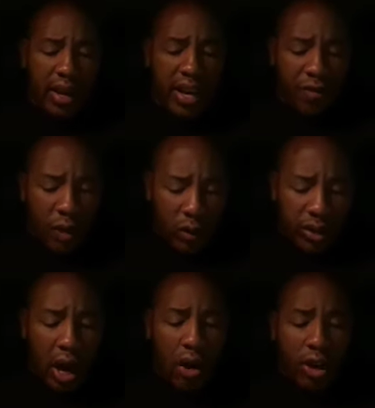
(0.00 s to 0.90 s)
If your
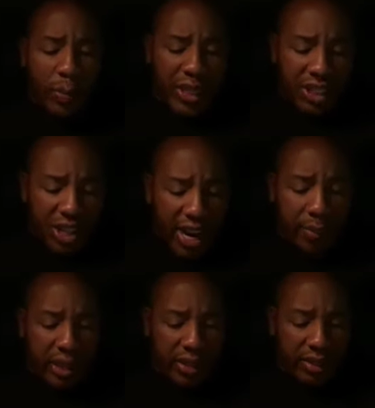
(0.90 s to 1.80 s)
daughter be
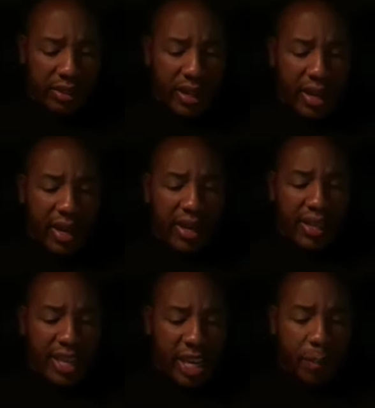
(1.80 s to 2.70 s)
shameless,
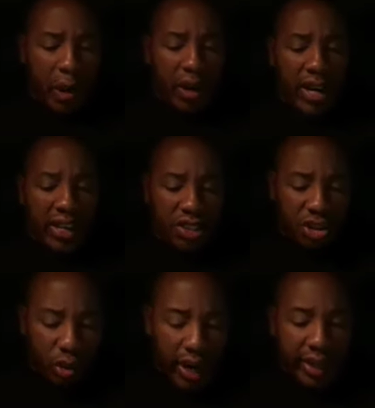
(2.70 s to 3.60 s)
keep her in
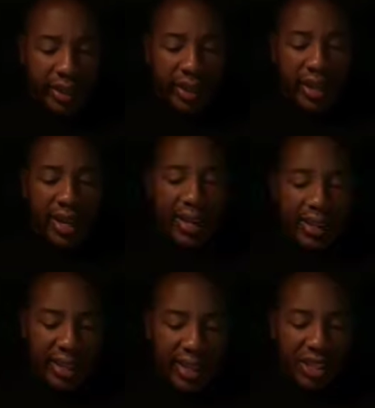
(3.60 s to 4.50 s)
straitly,
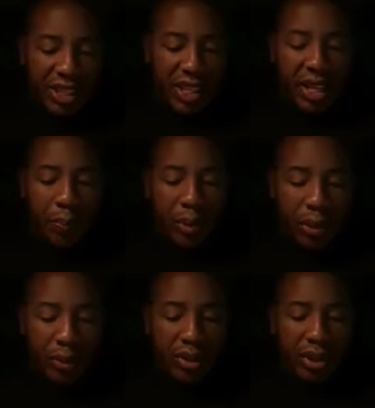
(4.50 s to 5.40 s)
lest she
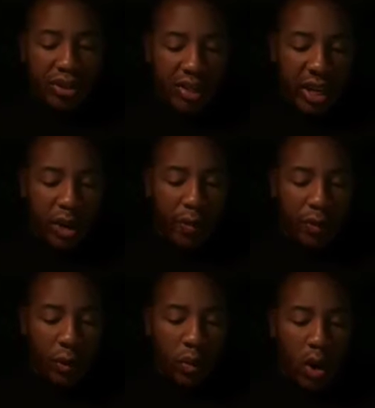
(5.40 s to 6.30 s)
abuse herself
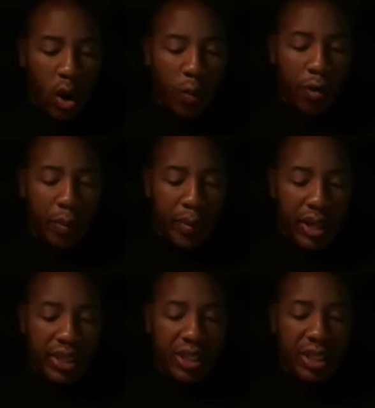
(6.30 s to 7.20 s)
through
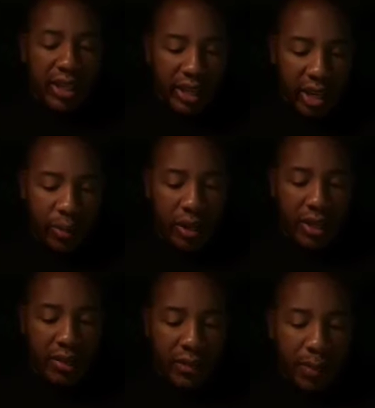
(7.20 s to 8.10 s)
overmuch
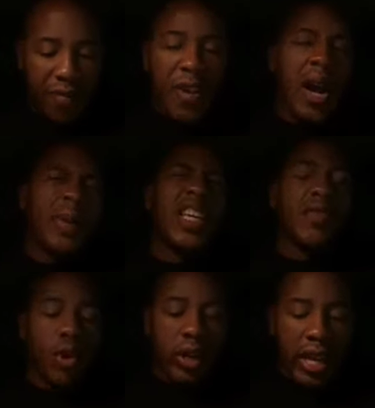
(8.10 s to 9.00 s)
liberty. Matter of fact, I'm going to give
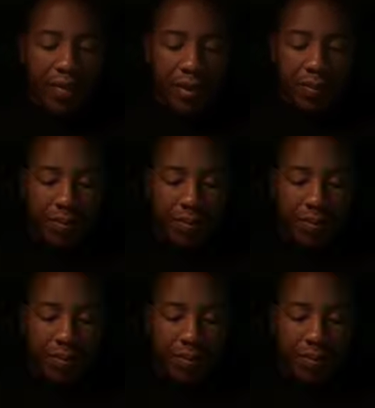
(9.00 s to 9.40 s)
you 11.